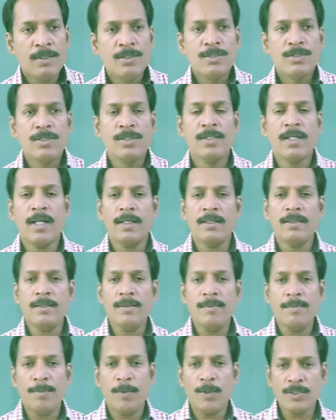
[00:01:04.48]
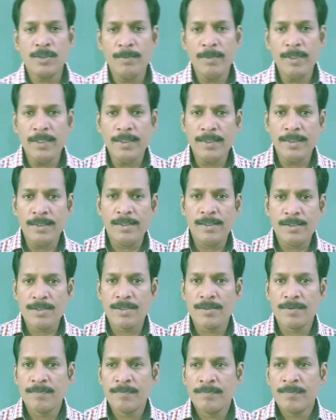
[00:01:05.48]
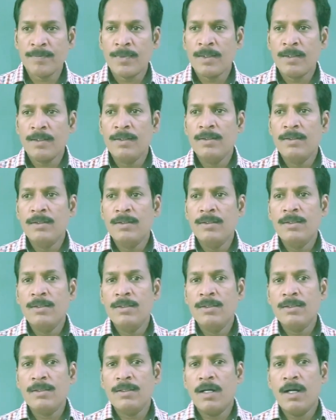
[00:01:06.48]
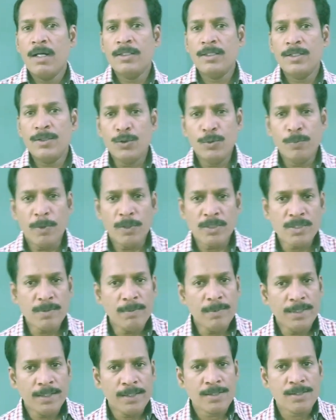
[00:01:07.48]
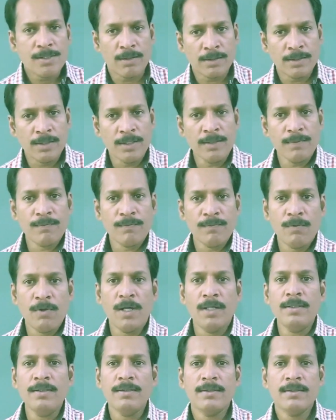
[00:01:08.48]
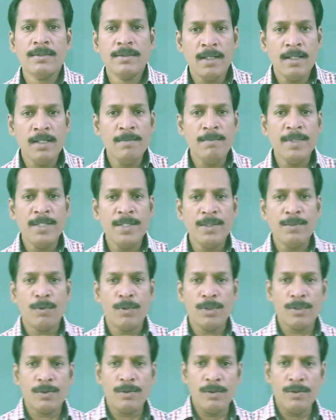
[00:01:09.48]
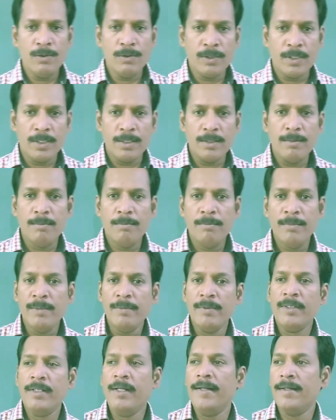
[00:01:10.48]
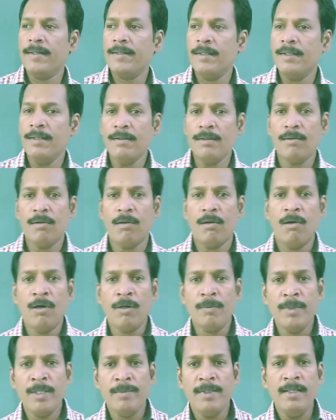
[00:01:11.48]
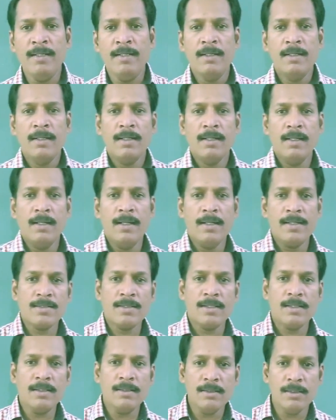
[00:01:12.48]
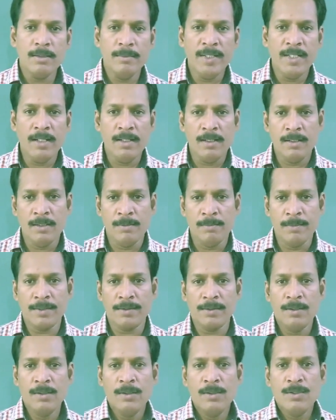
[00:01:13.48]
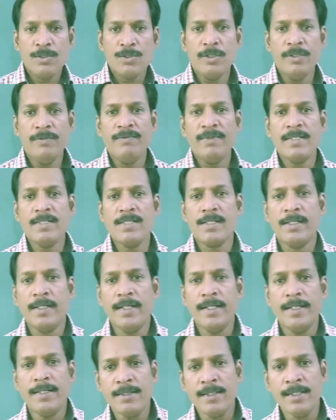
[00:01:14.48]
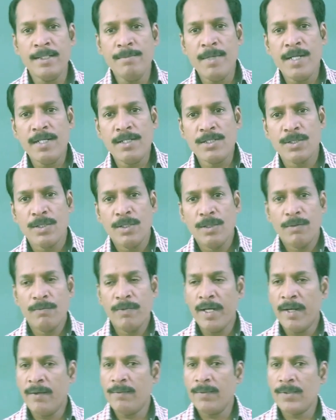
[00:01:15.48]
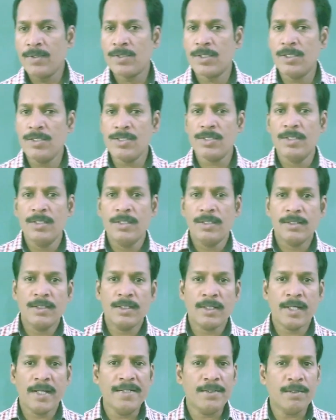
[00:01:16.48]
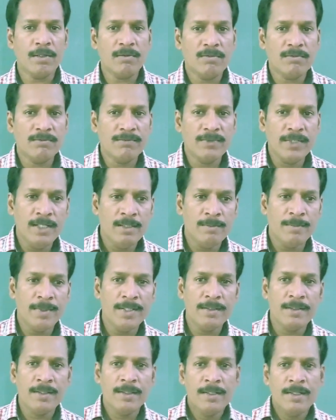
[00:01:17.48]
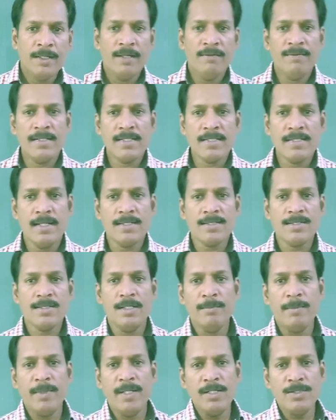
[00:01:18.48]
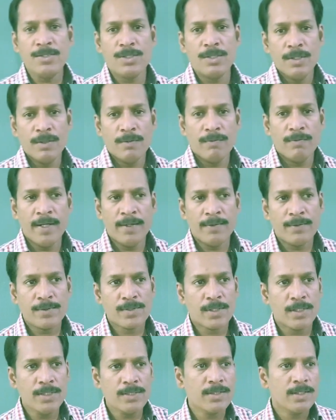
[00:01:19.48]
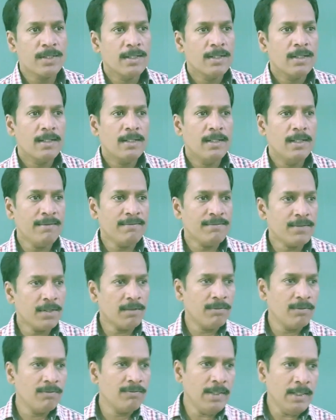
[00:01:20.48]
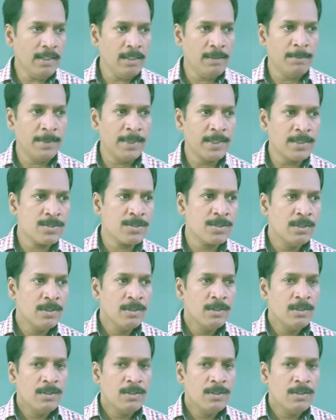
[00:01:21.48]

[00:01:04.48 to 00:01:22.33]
So, in another possibility is, other two possibilities are there. One, the element what you are looking may be greater than or may be less than the middle element. So, if it is greater than means we have to search the right half of the element. If it is less than means we have to search left half of the elements.